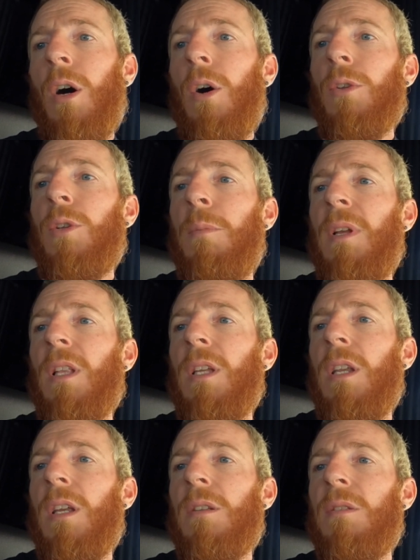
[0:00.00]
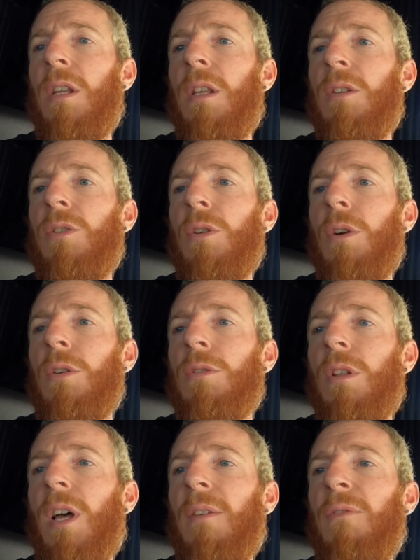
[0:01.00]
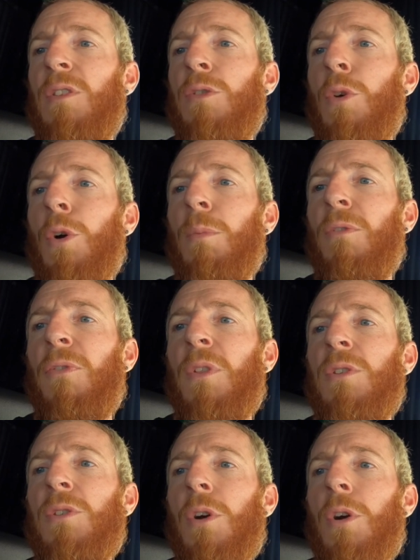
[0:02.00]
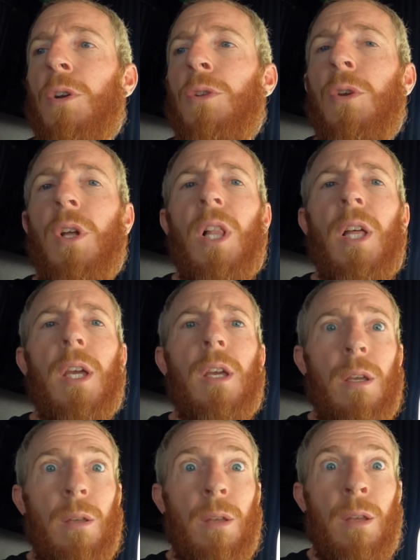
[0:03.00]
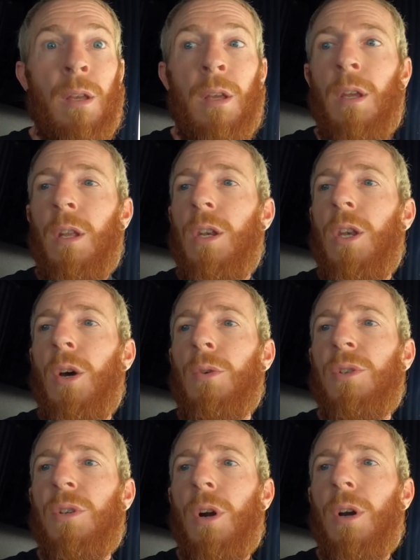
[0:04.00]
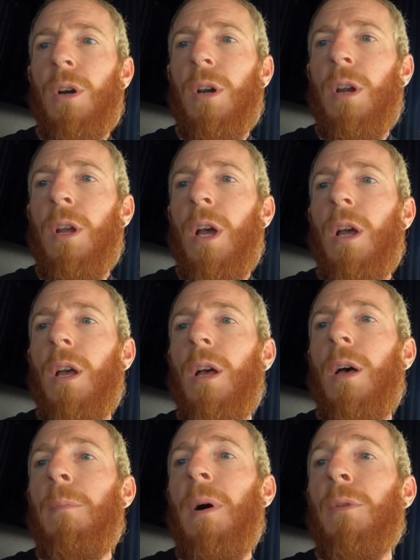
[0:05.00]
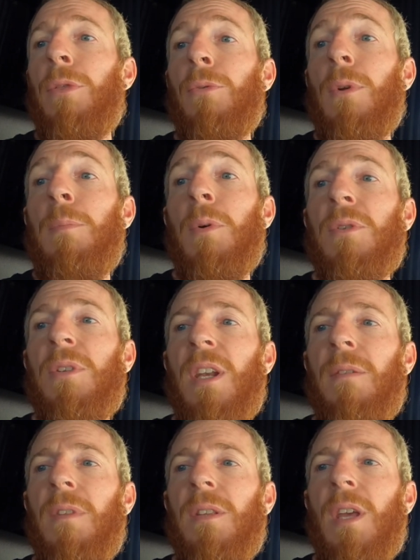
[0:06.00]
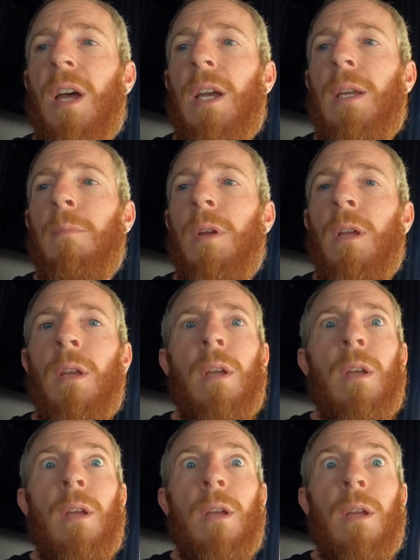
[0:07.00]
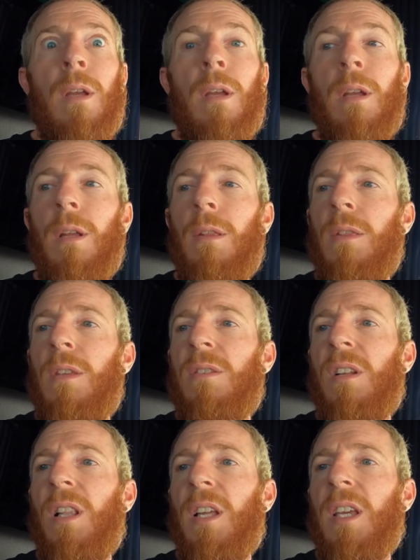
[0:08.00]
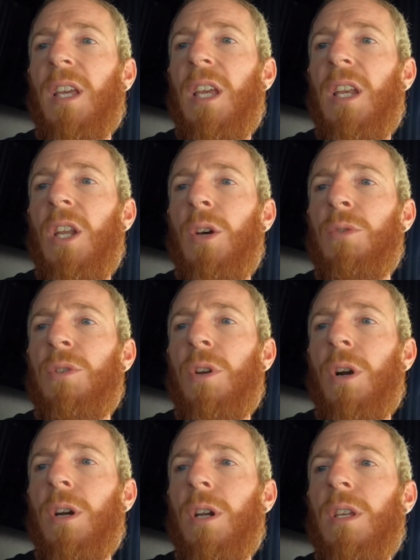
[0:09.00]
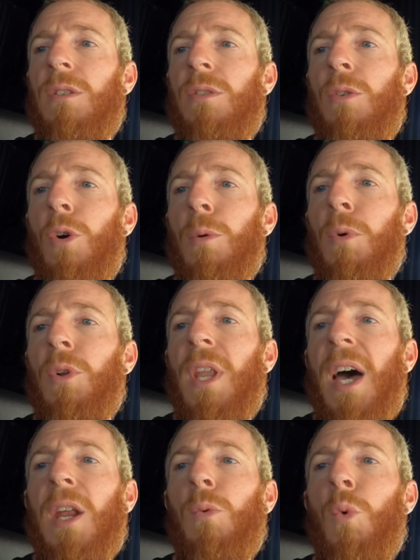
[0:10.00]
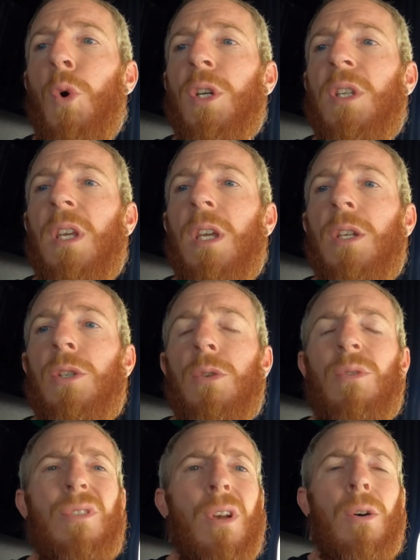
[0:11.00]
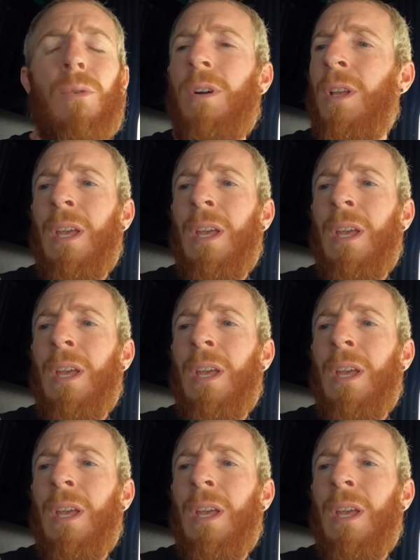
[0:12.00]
ultimately to extend the starter's life. It's normal for the starter to click no start about 3% of the time. This click and no start is normal, not a warranty issue. So